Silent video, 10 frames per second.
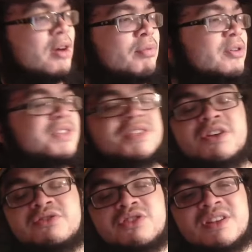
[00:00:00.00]
Pros and
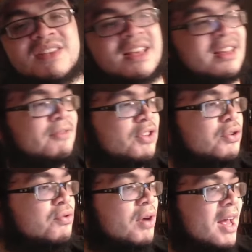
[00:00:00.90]
skill trades can give
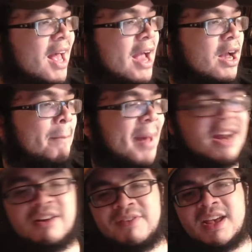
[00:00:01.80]
you a
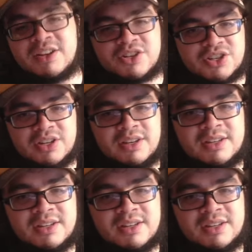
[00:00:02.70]
competitive edge.